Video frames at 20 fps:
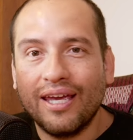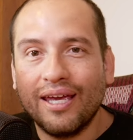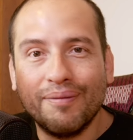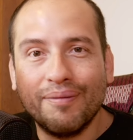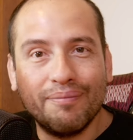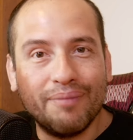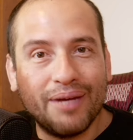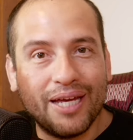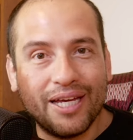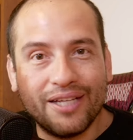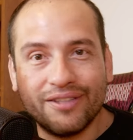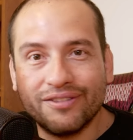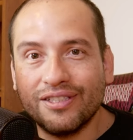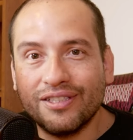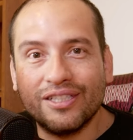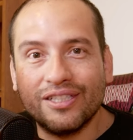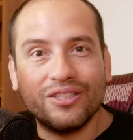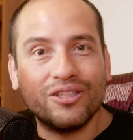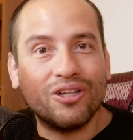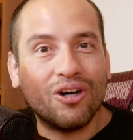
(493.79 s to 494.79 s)

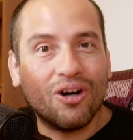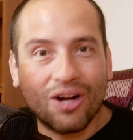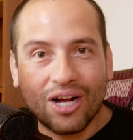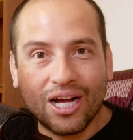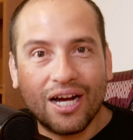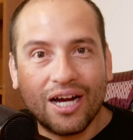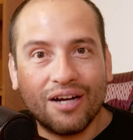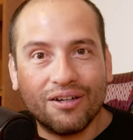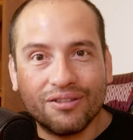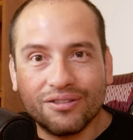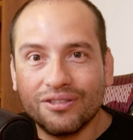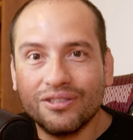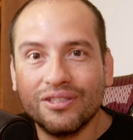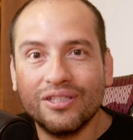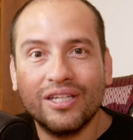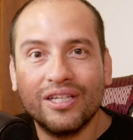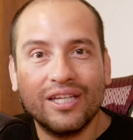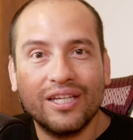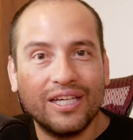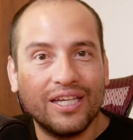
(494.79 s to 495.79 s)
amazing knockouts
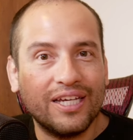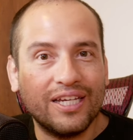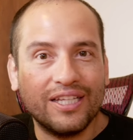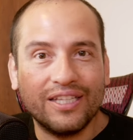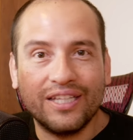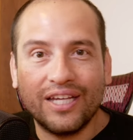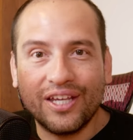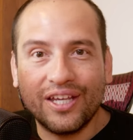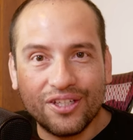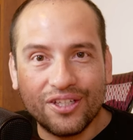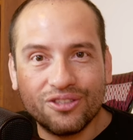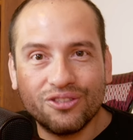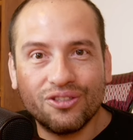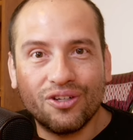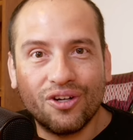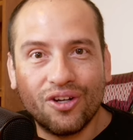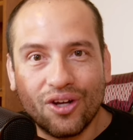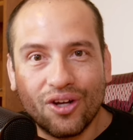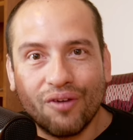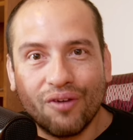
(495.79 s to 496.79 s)
in the
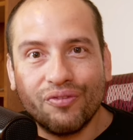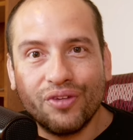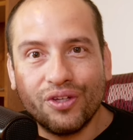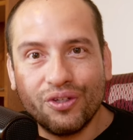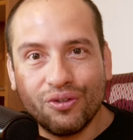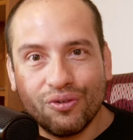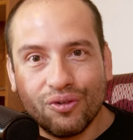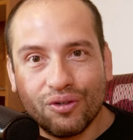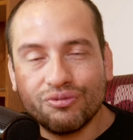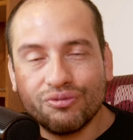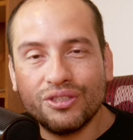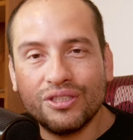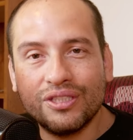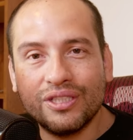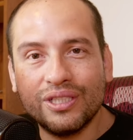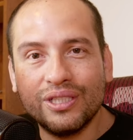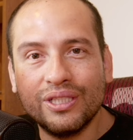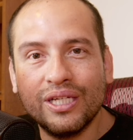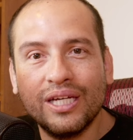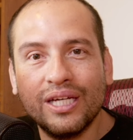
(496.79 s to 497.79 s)
history of the
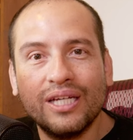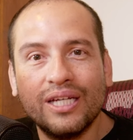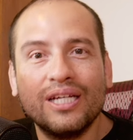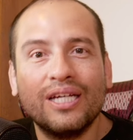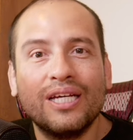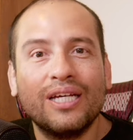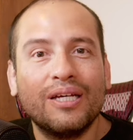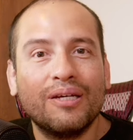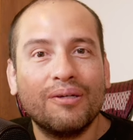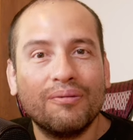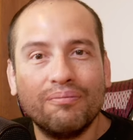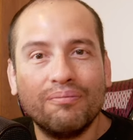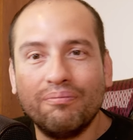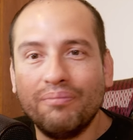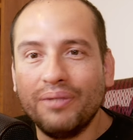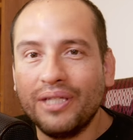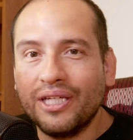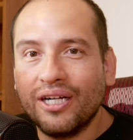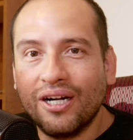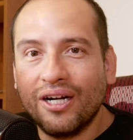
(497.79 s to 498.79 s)
UFC,
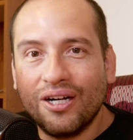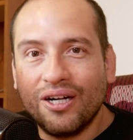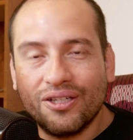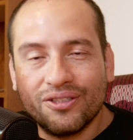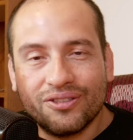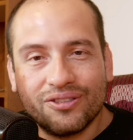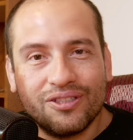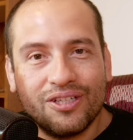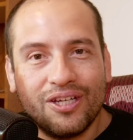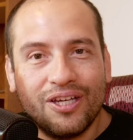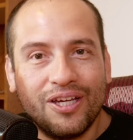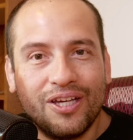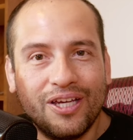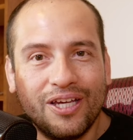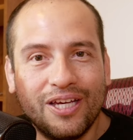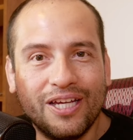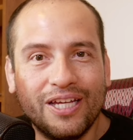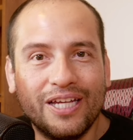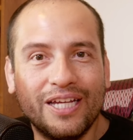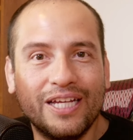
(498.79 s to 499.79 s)
because
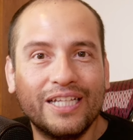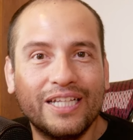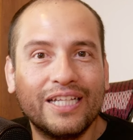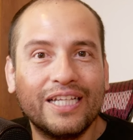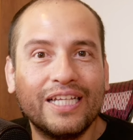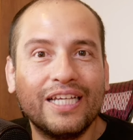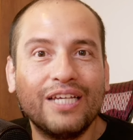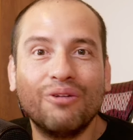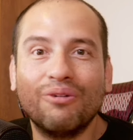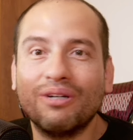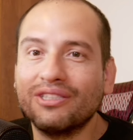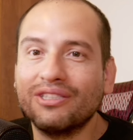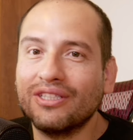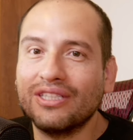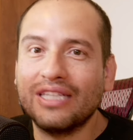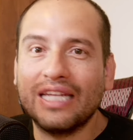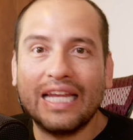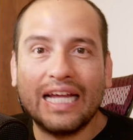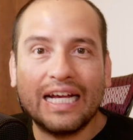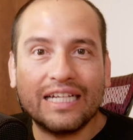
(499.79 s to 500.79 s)
it was
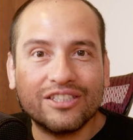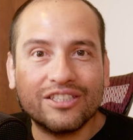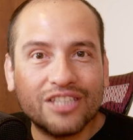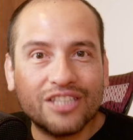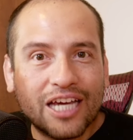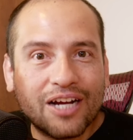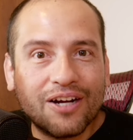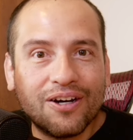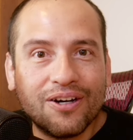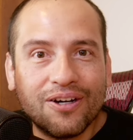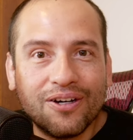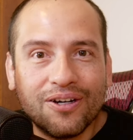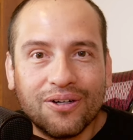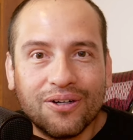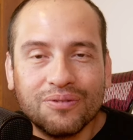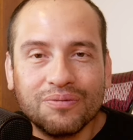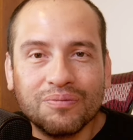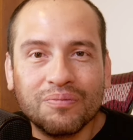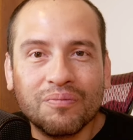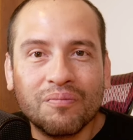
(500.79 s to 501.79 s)
at the last
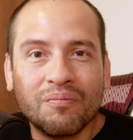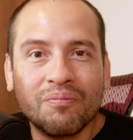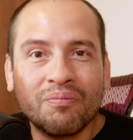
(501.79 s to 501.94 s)
second.